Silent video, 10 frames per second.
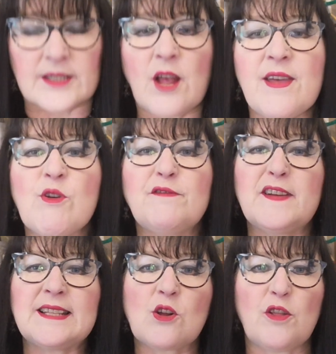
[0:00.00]
So there are
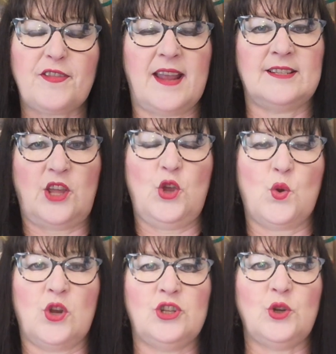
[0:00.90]
physical things that
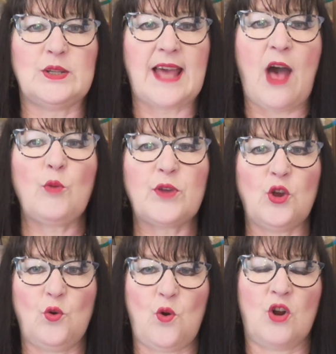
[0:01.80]
you can do to help
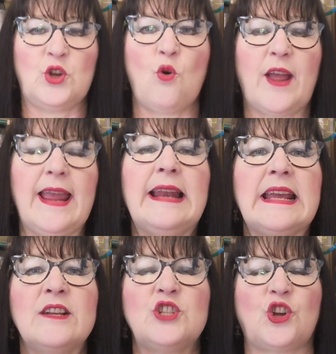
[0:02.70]
you on your
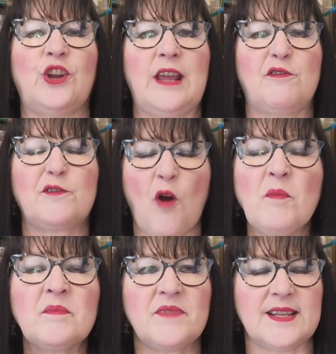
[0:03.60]
healing journey
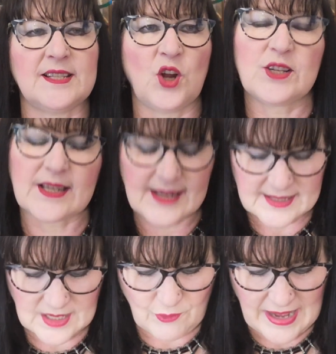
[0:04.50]
from this
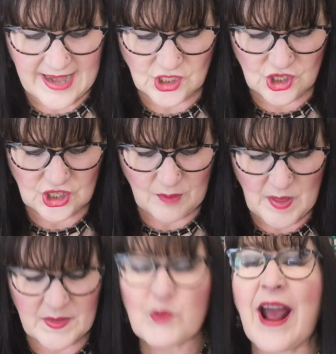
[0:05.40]
narcissistic
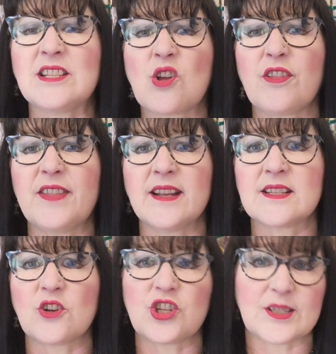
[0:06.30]
relationship, and the practical
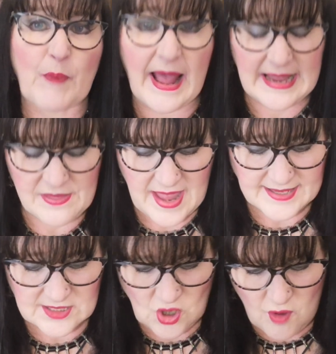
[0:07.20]
things such as packing
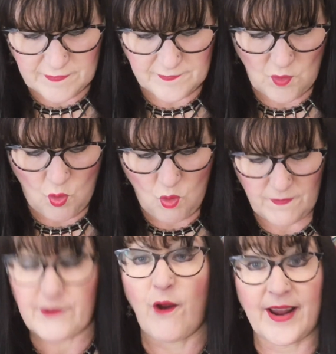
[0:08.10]
their stuff
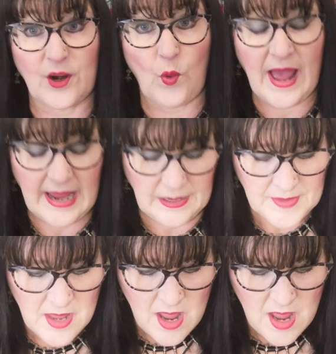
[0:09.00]
or throwing it away,